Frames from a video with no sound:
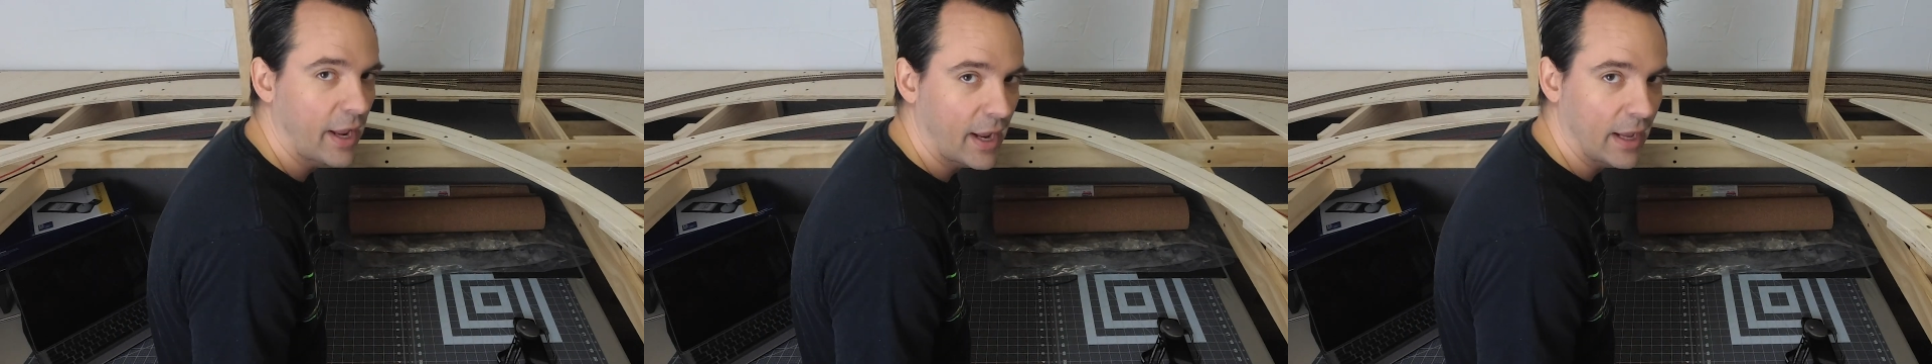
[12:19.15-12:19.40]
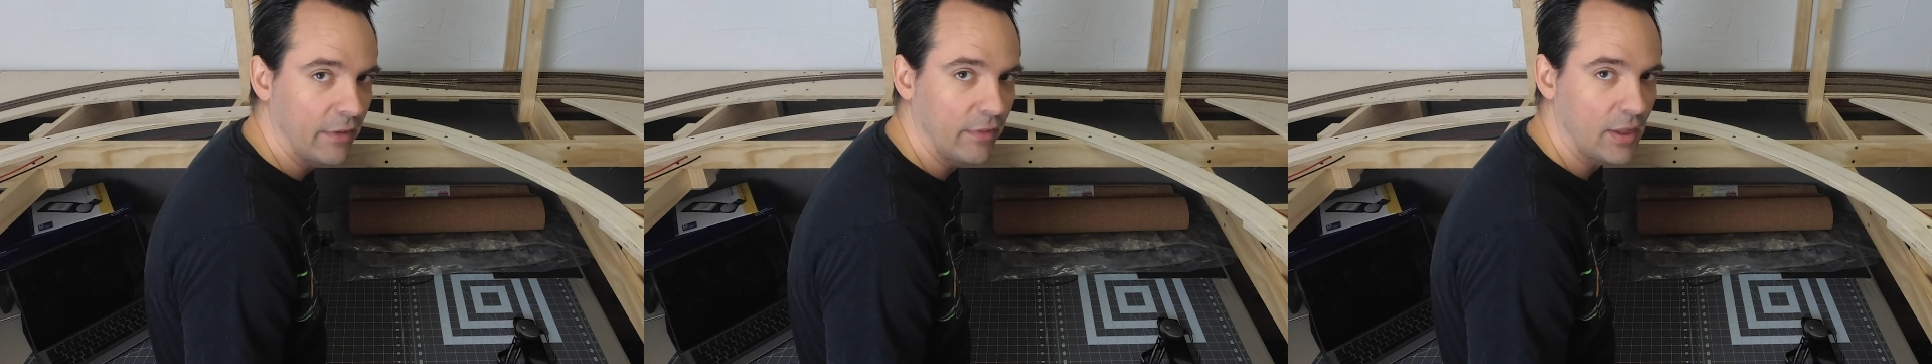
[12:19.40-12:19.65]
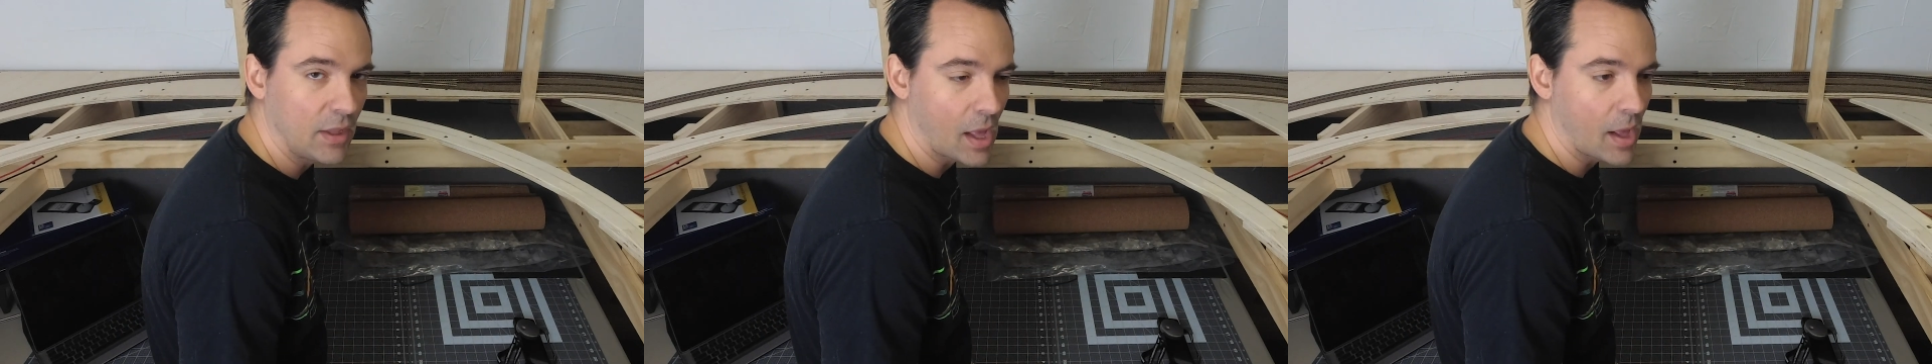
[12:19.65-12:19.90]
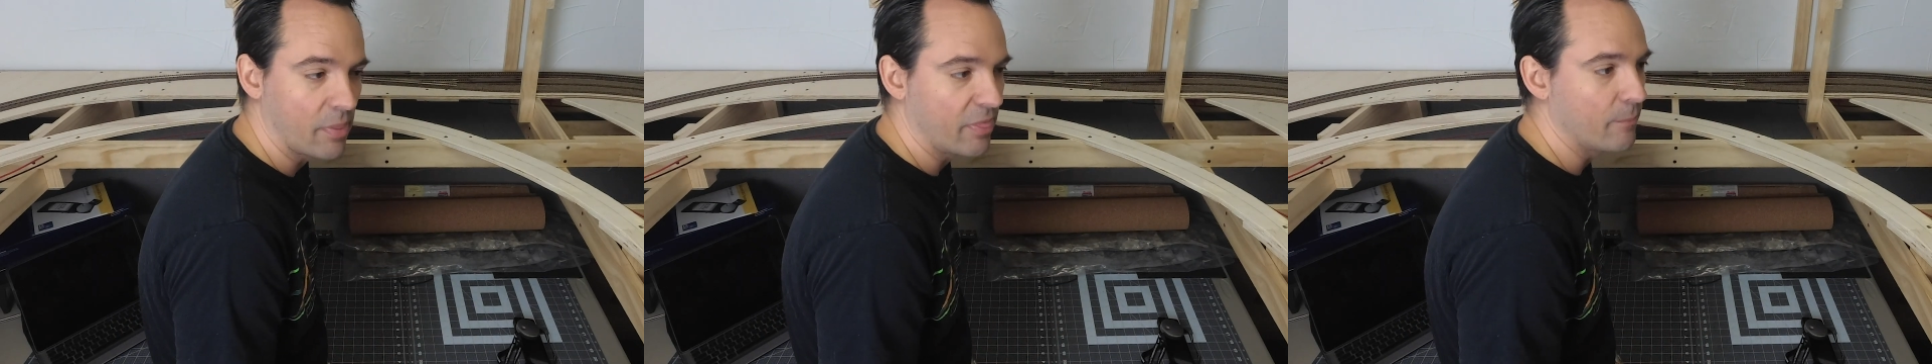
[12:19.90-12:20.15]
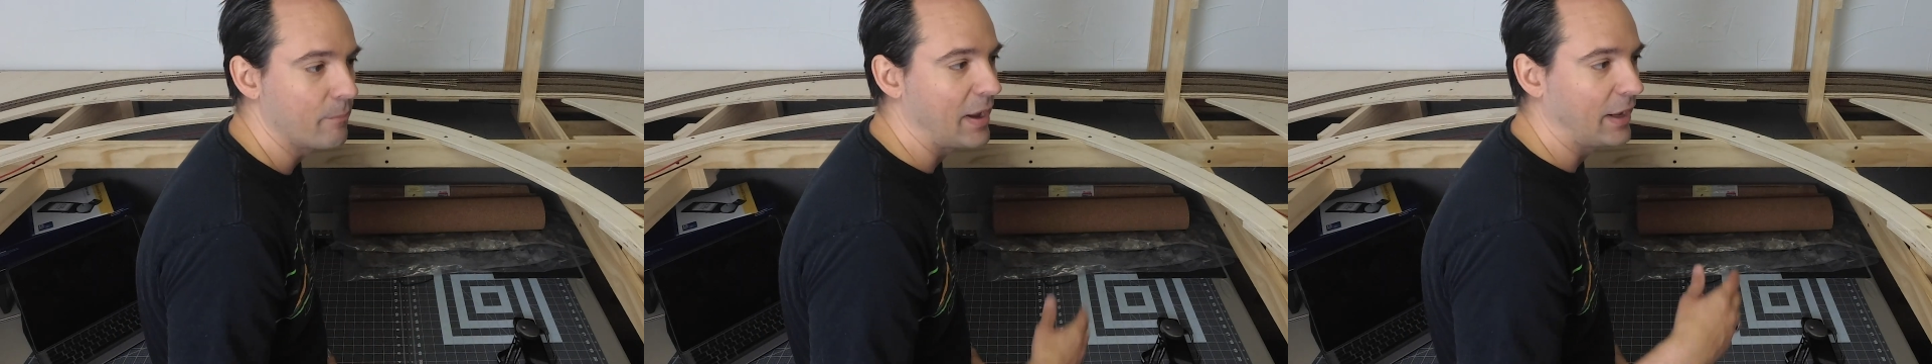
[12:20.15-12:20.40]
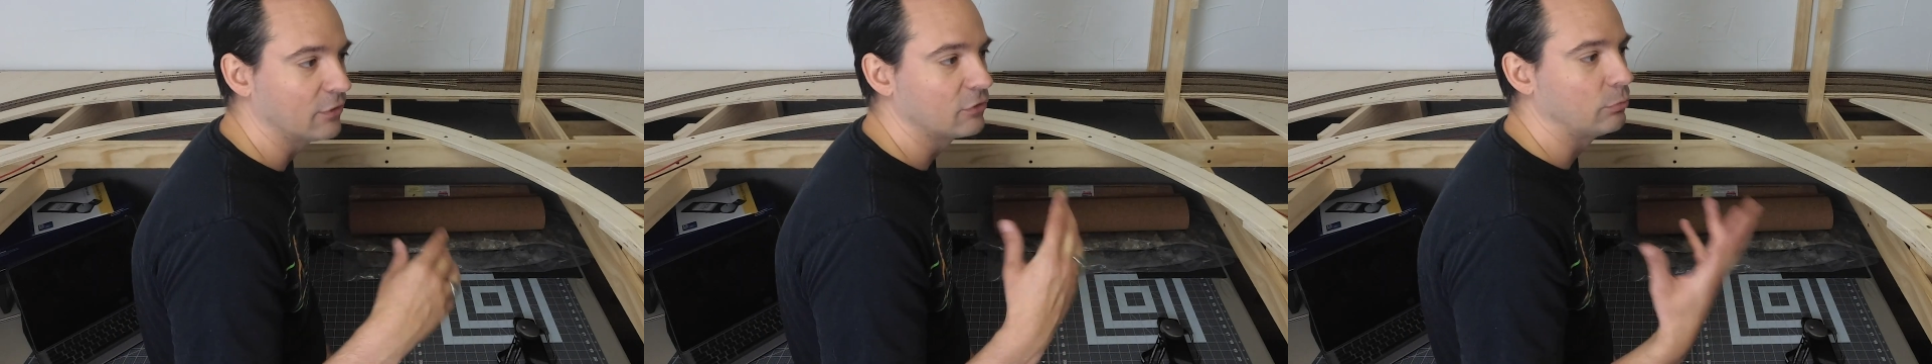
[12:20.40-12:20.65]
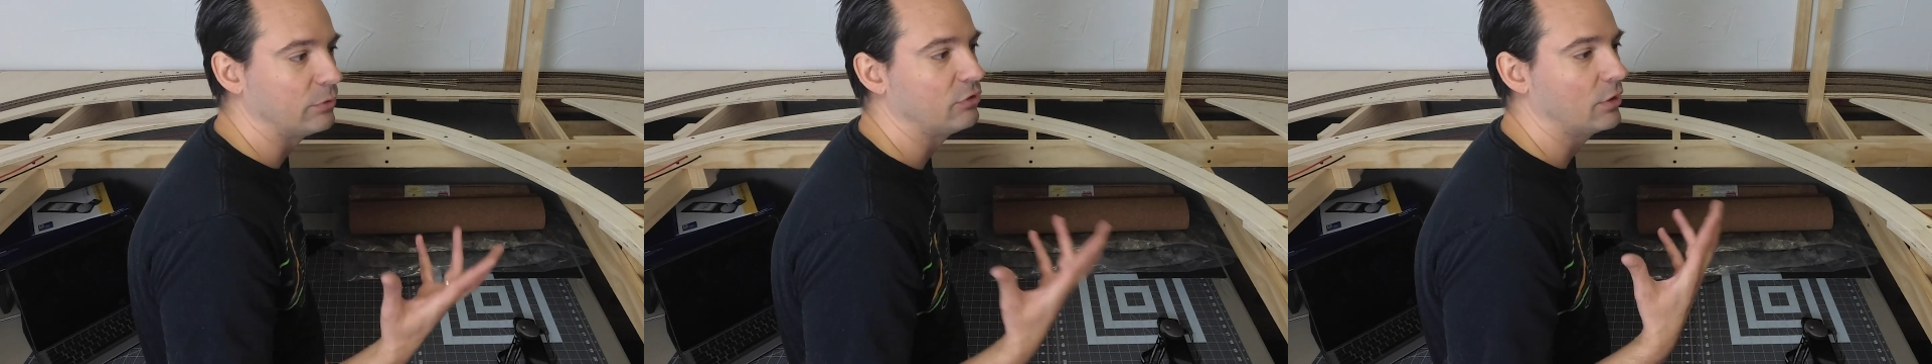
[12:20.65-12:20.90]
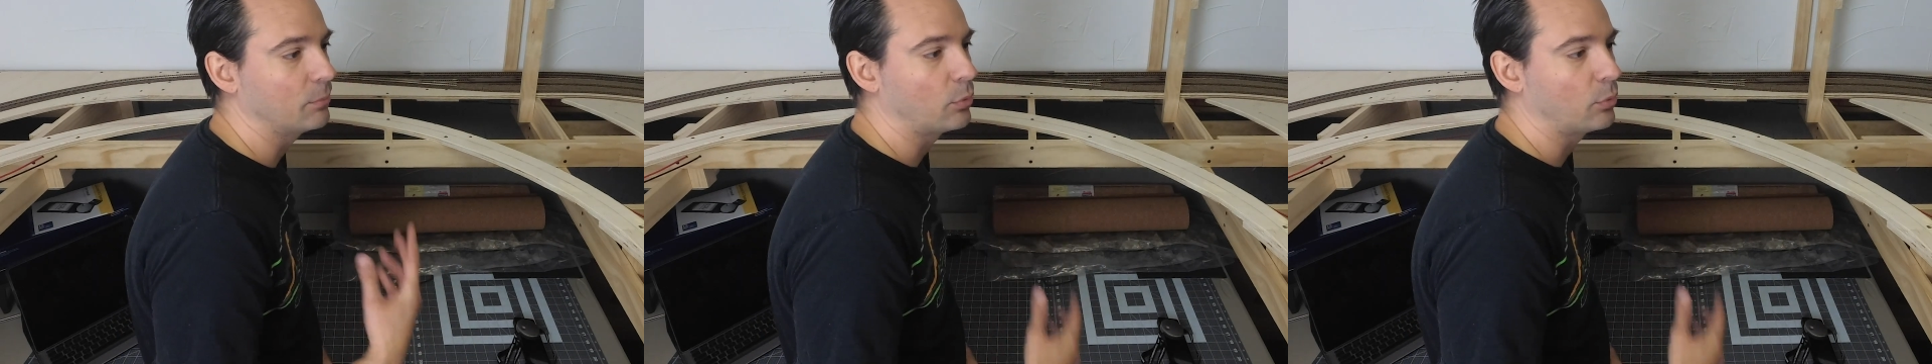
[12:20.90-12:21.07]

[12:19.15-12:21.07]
and the main switching